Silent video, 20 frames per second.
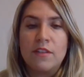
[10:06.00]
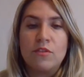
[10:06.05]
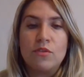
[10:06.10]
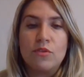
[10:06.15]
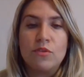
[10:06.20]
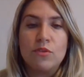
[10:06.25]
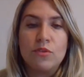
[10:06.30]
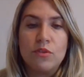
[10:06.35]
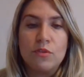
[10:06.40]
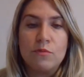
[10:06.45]

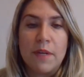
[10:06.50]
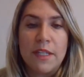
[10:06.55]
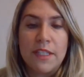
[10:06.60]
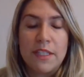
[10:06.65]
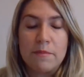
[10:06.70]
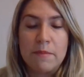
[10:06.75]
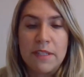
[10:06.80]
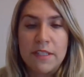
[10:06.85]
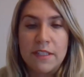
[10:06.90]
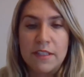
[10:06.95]
through the
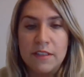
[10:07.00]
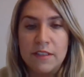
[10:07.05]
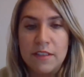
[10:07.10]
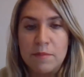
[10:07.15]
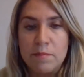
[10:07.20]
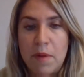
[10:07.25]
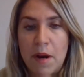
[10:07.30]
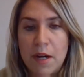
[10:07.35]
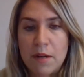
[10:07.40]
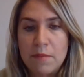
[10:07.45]
mathematical
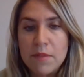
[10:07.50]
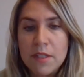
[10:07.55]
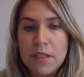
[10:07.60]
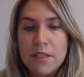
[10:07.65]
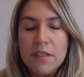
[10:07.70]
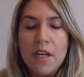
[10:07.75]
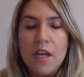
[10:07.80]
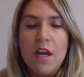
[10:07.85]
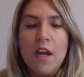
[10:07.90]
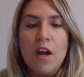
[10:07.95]
department,
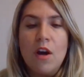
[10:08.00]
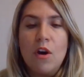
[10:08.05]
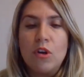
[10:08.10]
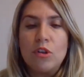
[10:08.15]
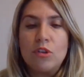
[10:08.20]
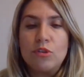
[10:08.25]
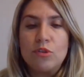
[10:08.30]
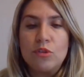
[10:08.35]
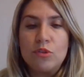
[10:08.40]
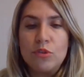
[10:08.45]

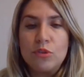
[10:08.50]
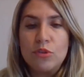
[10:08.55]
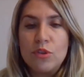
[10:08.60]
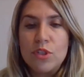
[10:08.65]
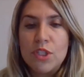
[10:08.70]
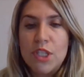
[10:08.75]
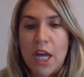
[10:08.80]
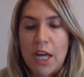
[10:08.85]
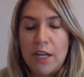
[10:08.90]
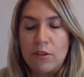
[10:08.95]
or through the
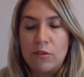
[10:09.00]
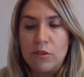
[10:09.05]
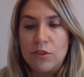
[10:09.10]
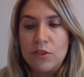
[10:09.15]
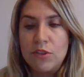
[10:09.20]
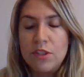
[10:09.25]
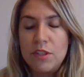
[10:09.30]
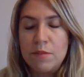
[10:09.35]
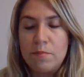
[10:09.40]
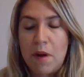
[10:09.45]

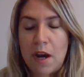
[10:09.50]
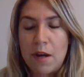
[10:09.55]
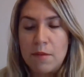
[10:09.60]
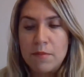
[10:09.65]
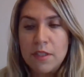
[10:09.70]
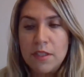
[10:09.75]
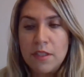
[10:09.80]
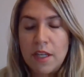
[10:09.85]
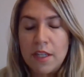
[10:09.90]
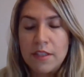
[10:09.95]
psychology
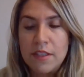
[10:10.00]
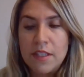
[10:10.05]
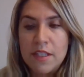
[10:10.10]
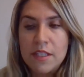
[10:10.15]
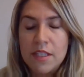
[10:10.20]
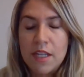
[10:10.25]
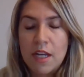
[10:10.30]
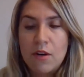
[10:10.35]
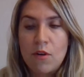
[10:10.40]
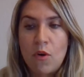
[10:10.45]
department, and
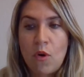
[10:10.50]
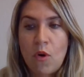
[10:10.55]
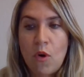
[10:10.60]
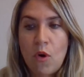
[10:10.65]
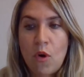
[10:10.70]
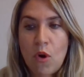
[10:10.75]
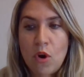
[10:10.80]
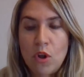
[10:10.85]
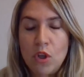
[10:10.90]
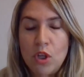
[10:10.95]
these are
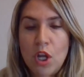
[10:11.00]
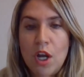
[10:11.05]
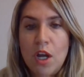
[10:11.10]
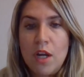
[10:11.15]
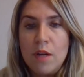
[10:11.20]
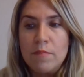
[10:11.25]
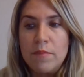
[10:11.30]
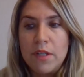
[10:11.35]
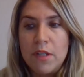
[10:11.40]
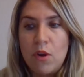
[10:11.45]
all
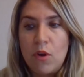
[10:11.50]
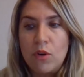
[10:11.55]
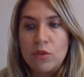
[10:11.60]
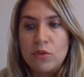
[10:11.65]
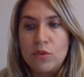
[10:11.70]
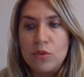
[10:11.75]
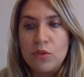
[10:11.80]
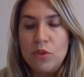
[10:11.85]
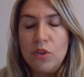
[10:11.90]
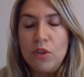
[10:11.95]
belong
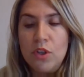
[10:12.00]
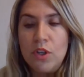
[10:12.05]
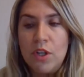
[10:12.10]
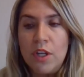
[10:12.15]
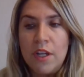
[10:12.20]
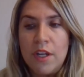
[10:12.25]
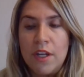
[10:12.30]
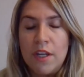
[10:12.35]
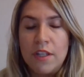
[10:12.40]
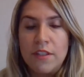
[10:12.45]

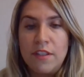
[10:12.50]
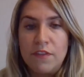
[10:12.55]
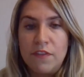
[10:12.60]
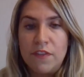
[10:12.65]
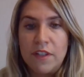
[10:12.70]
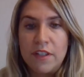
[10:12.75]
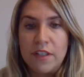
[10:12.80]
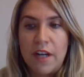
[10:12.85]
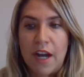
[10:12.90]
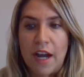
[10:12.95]
to
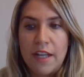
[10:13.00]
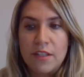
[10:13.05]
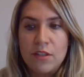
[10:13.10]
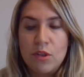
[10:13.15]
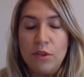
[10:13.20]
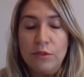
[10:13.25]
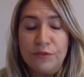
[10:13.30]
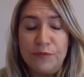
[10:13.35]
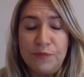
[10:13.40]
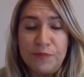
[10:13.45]
different kinds
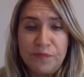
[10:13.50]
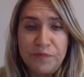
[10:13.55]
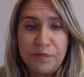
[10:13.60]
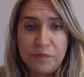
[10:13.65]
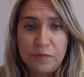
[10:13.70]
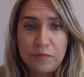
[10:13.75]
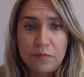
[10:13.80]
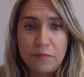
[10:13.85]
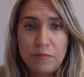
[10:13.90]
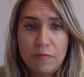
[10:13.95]
of
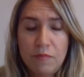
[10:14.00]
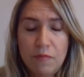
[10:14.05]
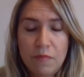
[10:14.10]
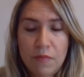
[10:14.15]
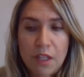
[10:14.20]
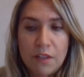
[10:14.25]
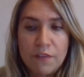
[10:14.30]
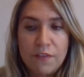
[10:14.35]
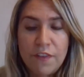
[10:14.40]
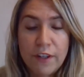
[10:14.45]

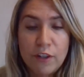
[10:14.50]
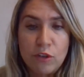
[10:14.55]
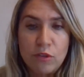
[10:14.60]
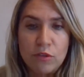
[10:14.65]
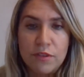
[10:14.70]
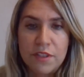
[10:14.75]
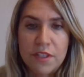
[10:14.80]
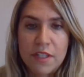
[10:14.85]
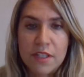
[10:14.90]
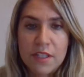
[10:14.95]

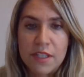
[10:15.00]
faculties.